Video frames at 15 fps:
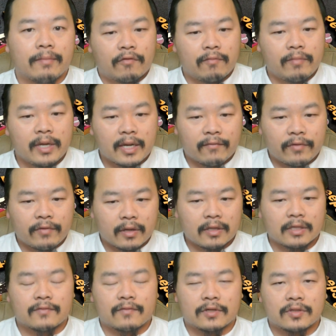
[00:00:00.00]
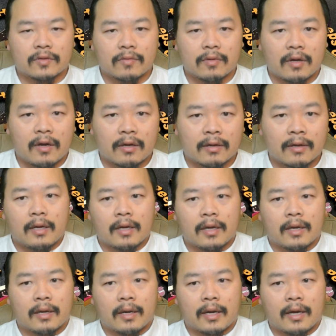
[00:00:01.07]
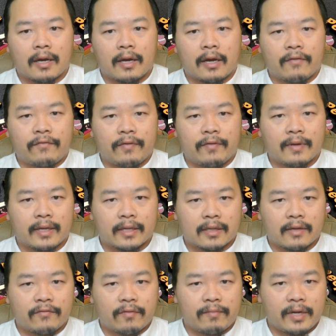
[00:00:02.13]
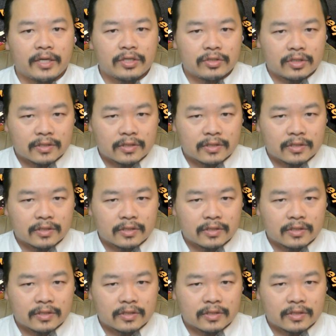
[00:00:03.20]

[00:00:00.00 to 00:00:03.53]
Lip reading: For me, I've done this for so long, I feel like the information